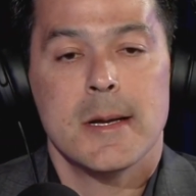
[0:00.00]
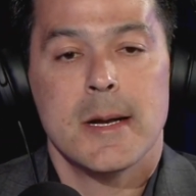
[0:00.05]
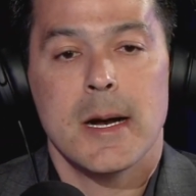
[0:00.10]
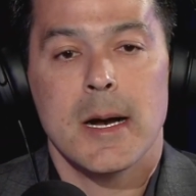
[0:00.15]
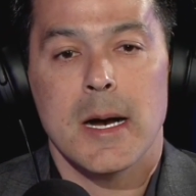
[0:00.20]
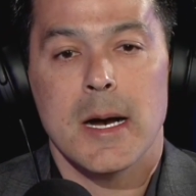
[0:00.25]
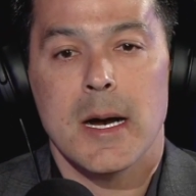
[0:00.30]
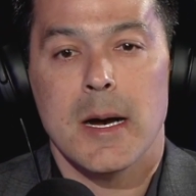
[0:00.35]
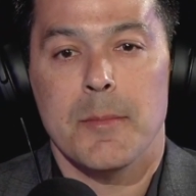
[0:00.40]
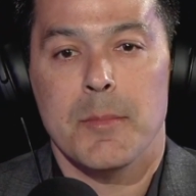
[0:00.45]

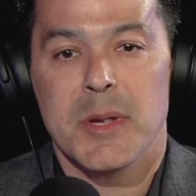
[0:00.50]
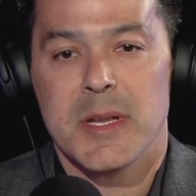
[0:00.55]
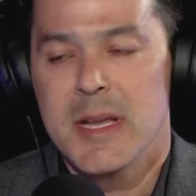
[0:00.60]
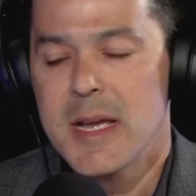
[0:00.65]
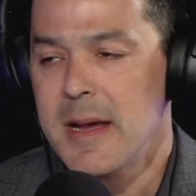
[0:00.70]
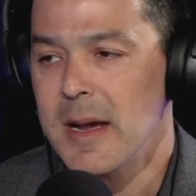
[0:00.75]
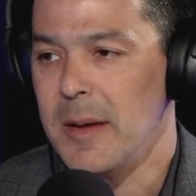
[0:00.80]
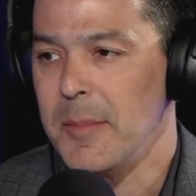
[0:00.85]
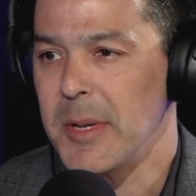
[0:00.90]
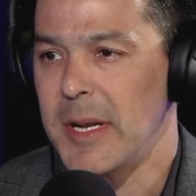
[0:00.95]
Um, but
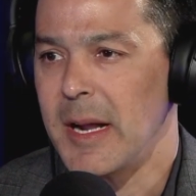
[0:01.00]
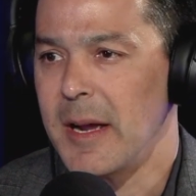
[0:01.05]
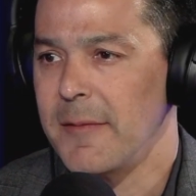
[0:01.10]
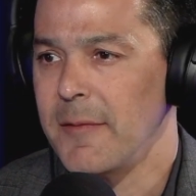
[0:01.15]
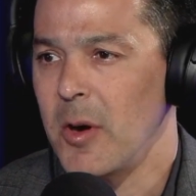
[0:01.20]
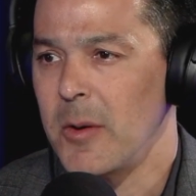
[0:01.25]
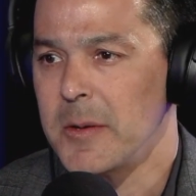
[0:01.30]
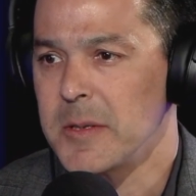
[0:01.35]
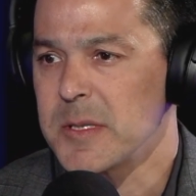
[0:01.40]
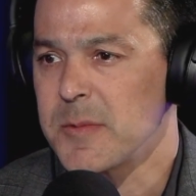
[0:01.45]
yeah, I mean,
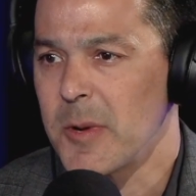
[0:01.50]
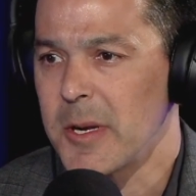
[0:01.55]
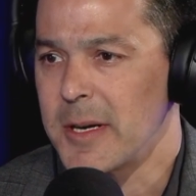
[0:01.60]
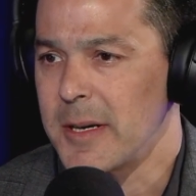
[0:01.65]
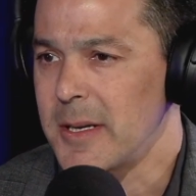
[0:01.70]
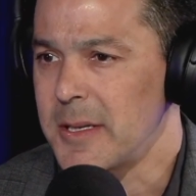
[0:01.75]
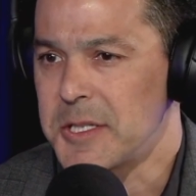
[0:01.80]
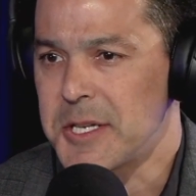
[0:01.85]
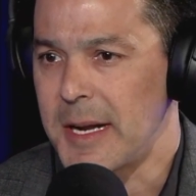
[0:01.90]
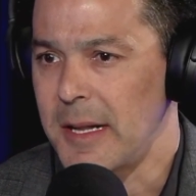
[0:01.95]
I've always
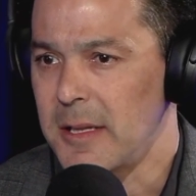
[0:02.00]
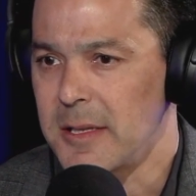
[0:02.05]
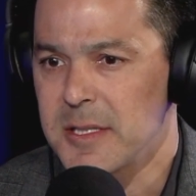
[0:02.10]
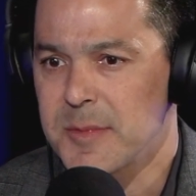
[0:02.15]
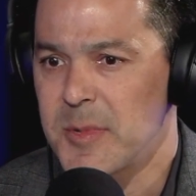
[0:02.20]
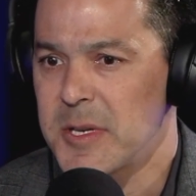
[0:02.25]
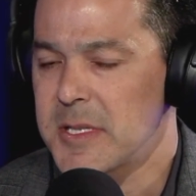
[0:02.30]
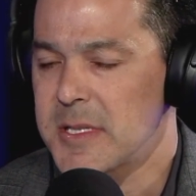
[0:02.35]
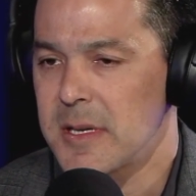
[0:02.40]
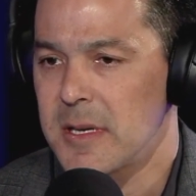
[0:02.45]
wanted to
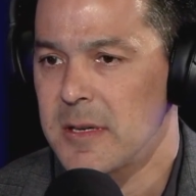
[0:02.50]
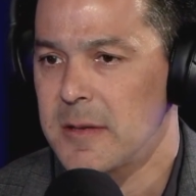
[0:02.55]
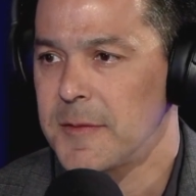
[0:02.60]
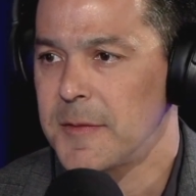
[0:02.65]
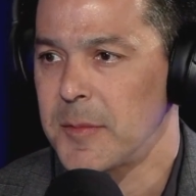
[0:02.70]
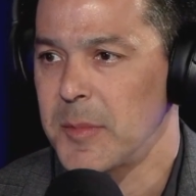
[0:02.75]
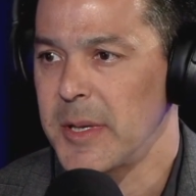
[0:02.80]
challenge myself.